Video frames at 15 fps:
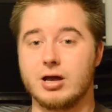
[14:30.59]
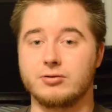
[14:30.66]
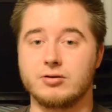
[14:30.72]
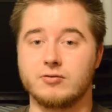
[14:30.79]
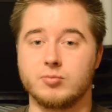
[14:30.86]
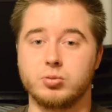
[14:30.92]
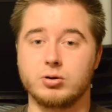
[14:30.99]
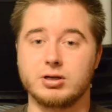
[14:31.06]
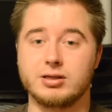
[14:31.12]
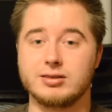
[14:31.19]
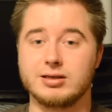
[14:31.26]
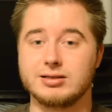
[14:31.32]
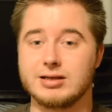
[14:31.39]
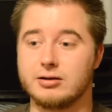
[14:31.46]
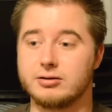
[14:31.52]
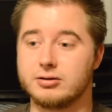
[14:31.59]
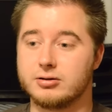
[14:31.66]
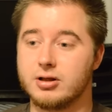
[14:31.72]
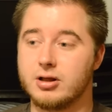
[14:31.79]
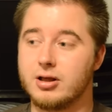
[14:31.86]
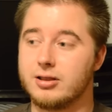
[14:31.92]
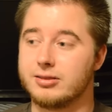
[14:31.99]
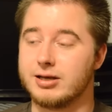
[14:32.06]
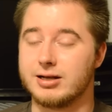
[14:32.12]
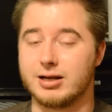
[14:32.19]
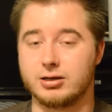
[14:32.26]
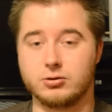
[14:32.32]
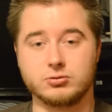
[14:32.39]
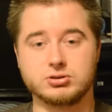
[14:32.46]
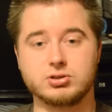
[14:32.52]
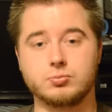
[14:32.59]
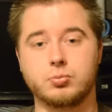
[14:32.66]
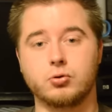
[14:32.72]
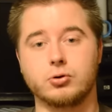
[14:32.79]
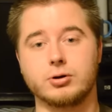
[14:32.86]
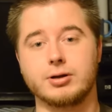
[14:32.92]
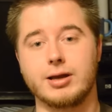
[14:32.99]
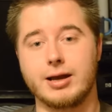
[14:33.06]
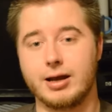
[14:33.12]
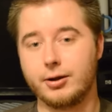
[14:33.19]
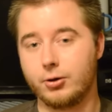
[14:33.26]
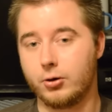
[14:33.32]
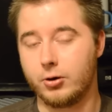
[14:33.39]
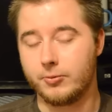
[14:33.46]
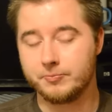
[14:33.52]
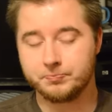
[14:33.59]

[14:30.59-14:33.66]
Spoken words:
I'll never put anything down there that I don't support at all.